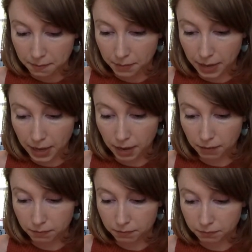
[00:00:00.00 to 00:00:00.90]
but
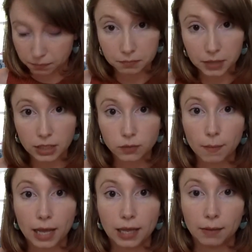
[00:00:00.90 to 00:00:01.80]
that's what
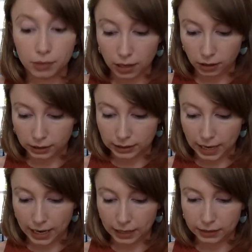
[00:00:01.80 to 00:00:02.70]
my line plot looks
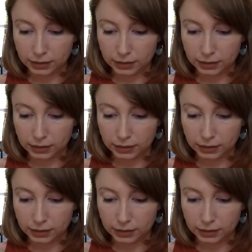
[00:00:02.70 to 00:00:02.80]
like.